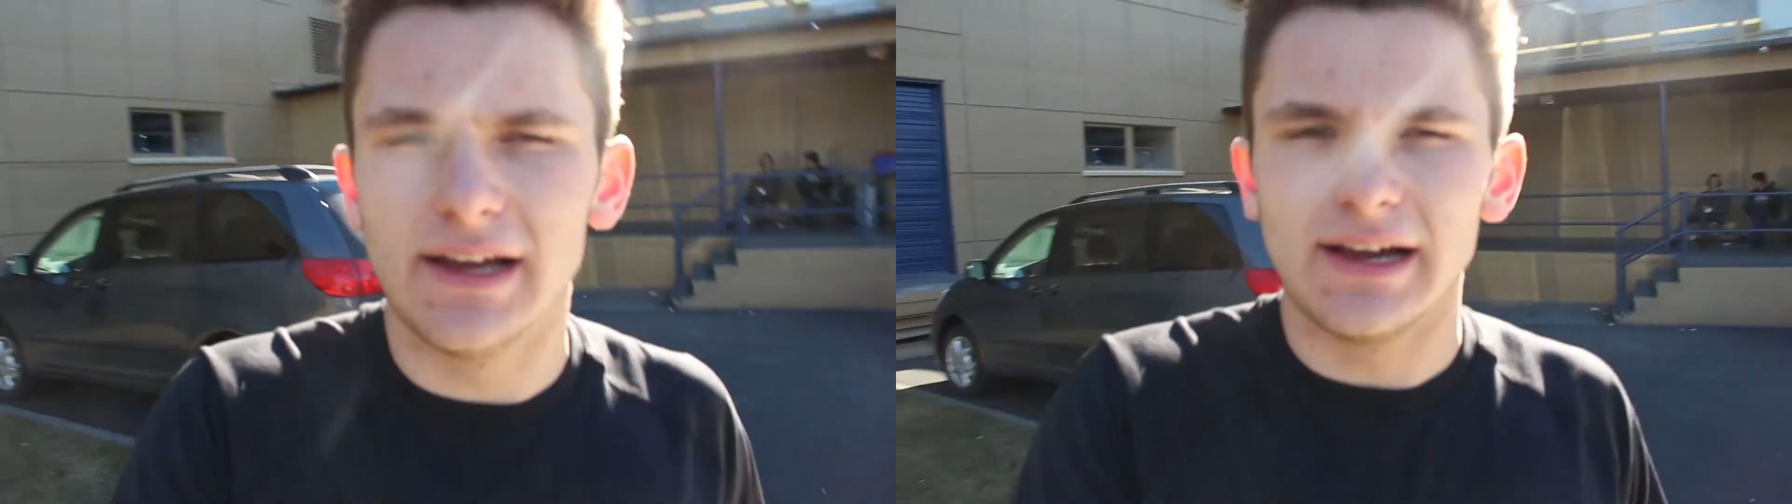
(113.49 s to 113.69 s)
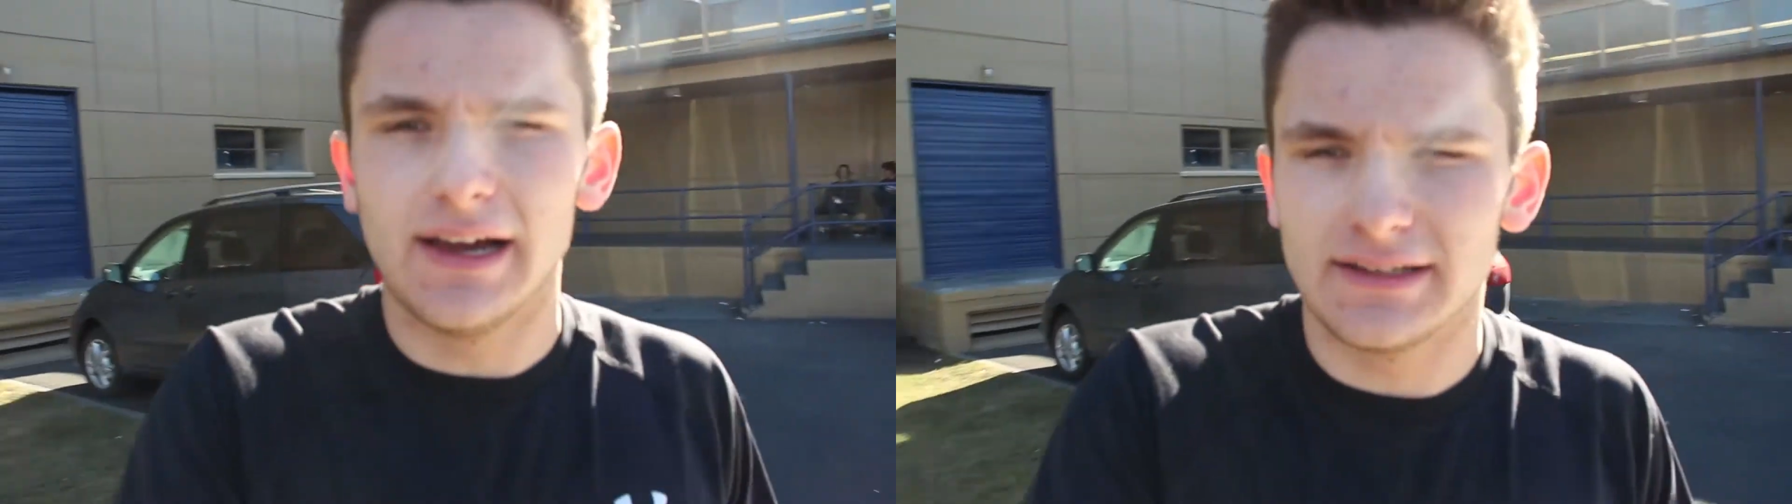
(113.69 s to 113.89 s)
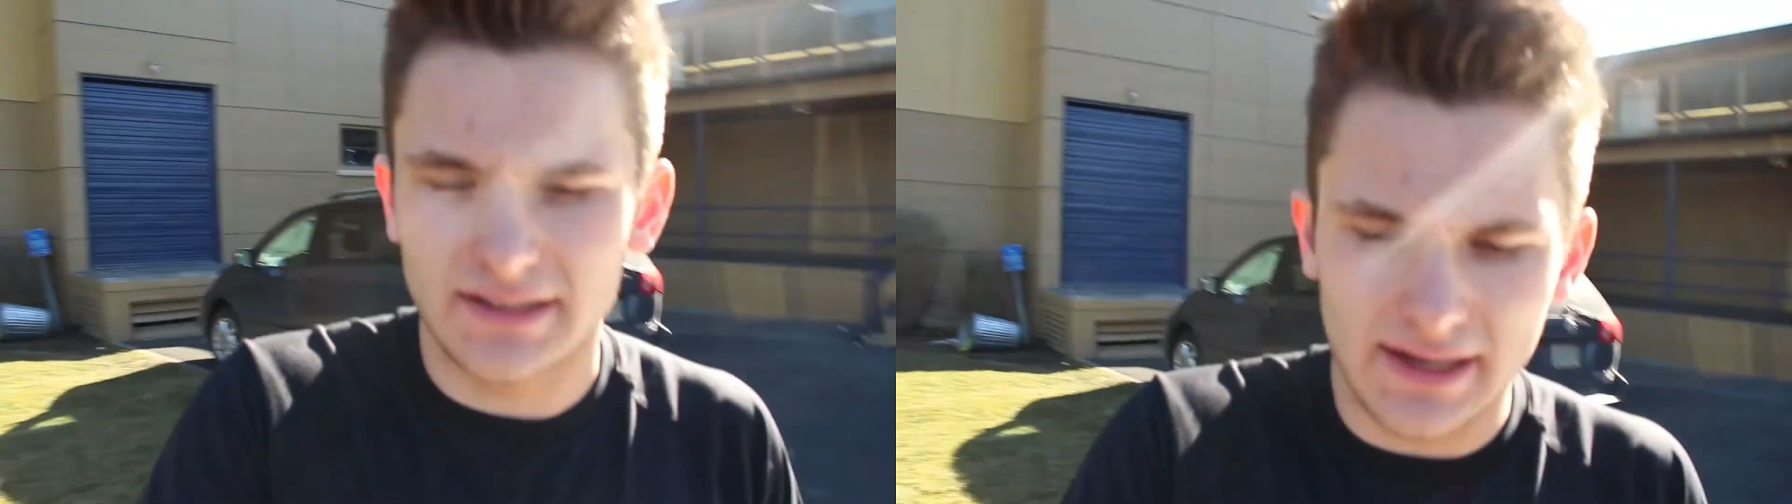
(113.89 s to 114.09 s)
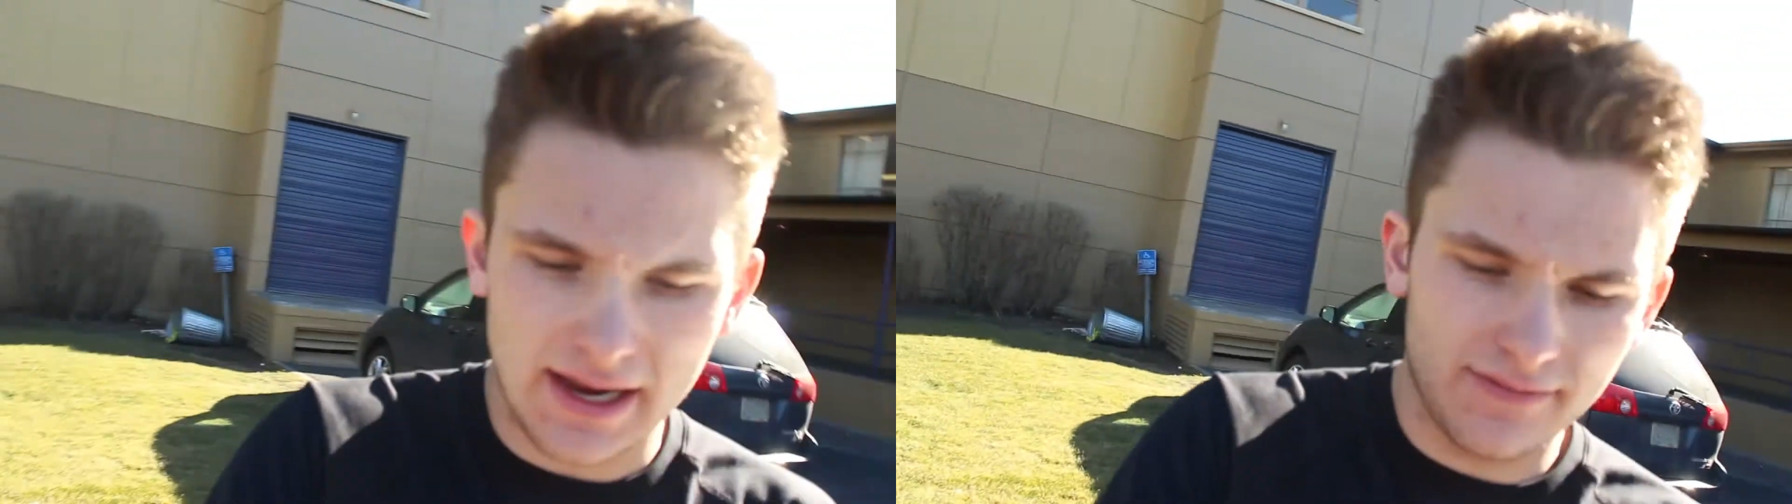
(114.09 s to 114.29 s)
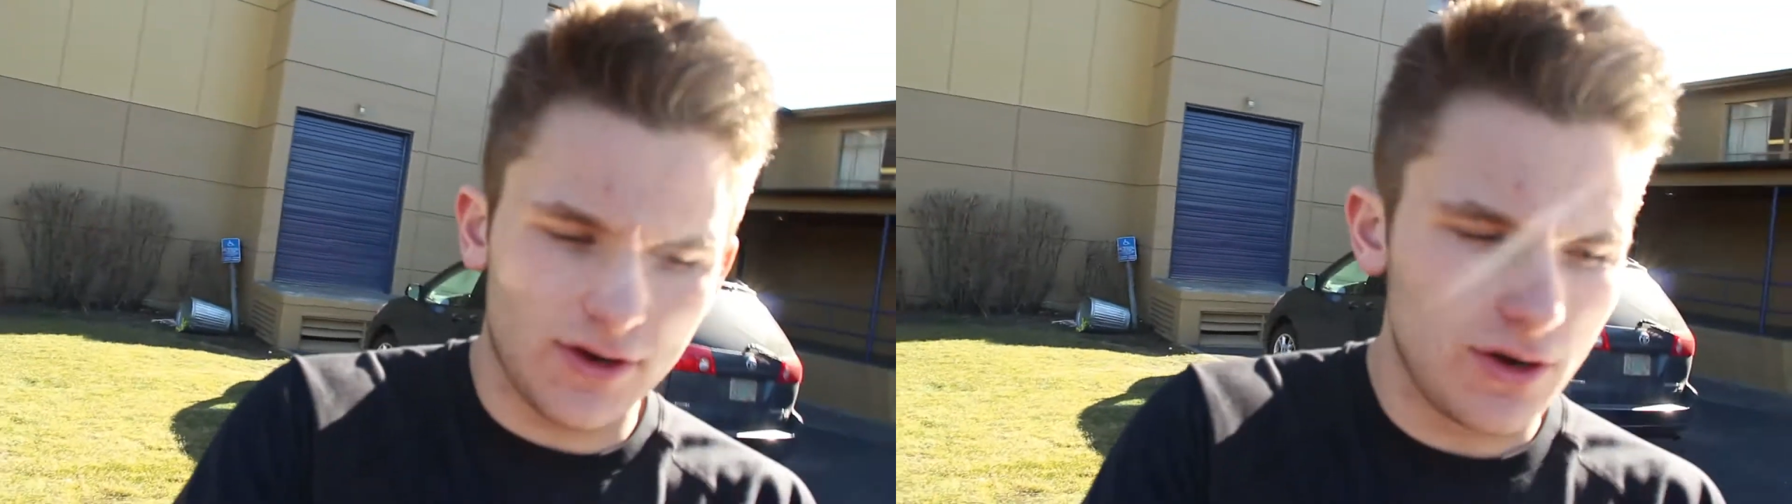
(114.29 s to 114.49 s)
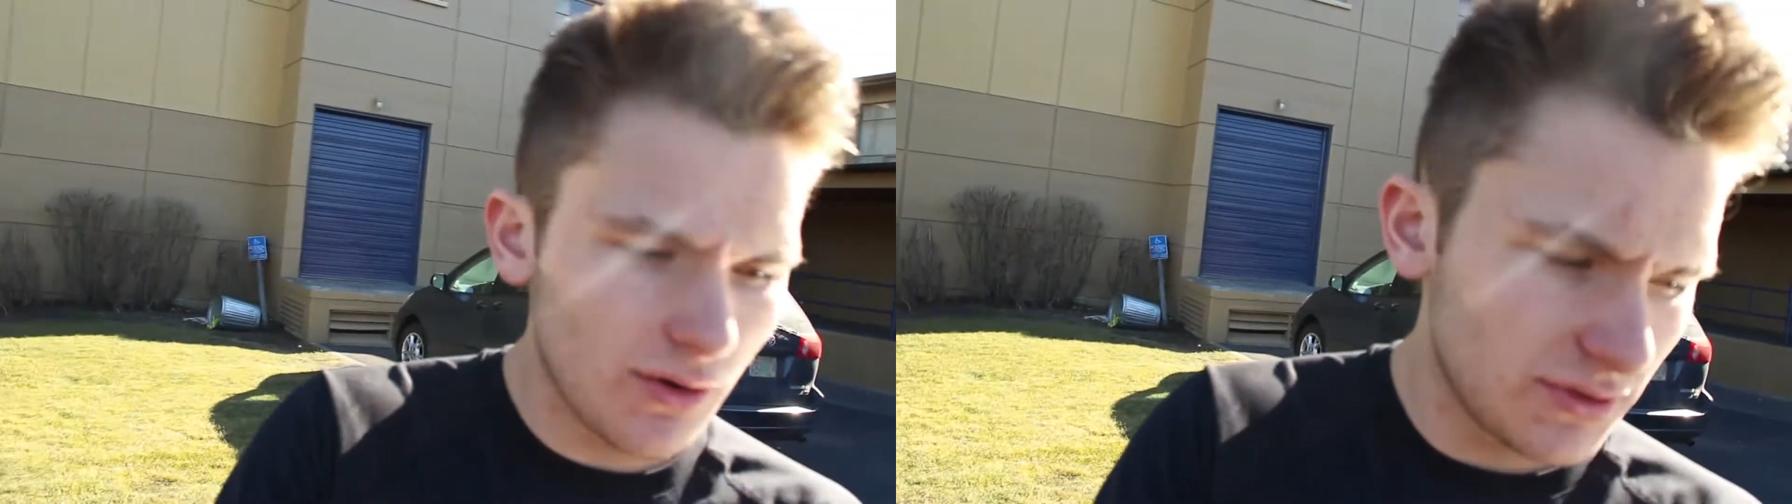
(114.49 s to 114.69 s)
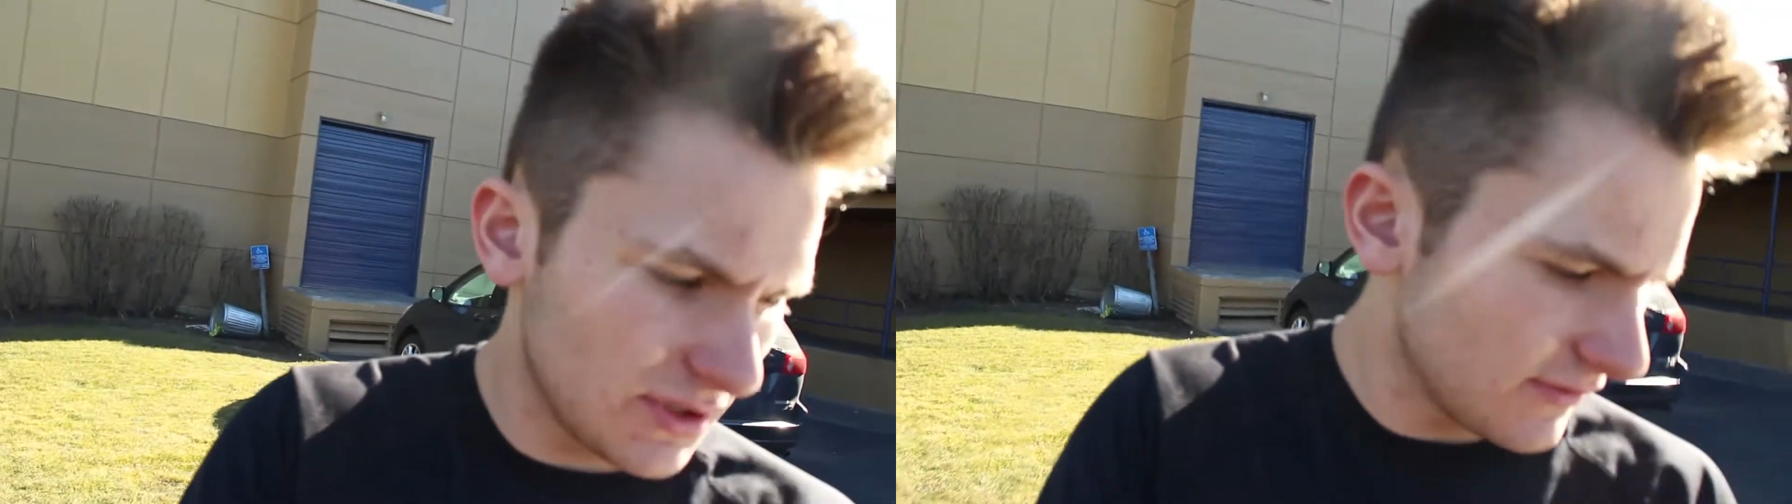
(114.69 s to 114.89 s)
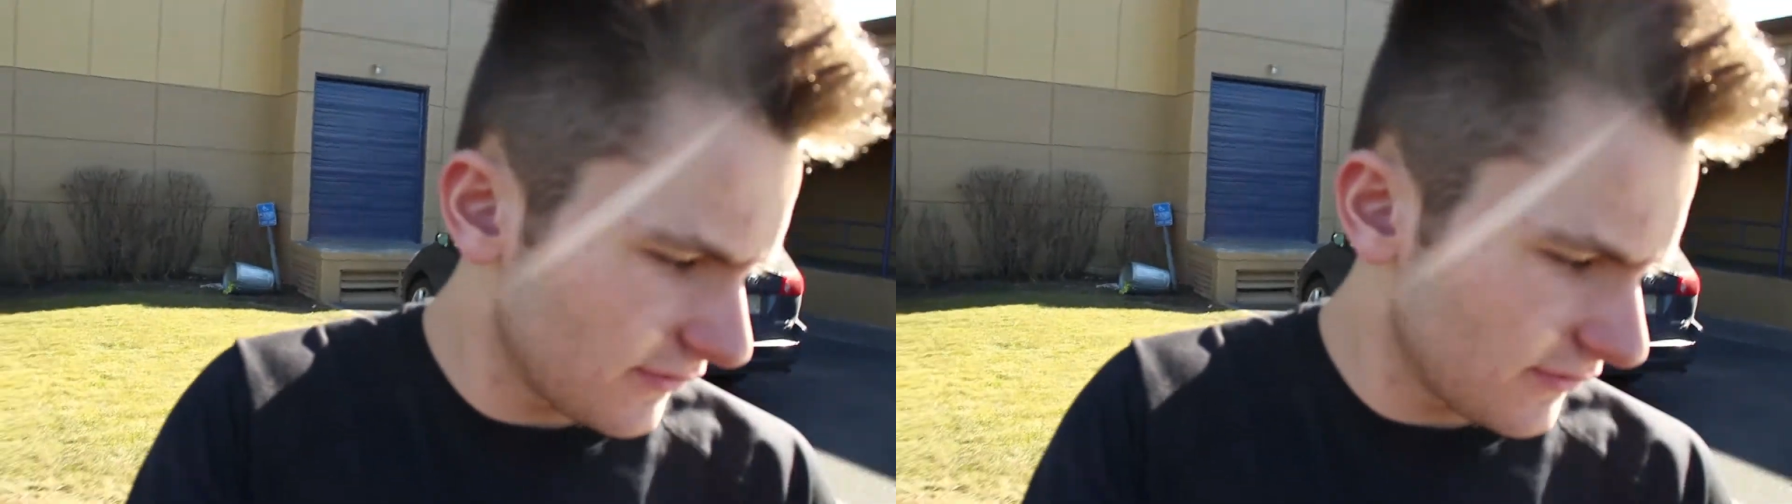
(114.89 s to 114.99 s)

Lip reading: as I have a note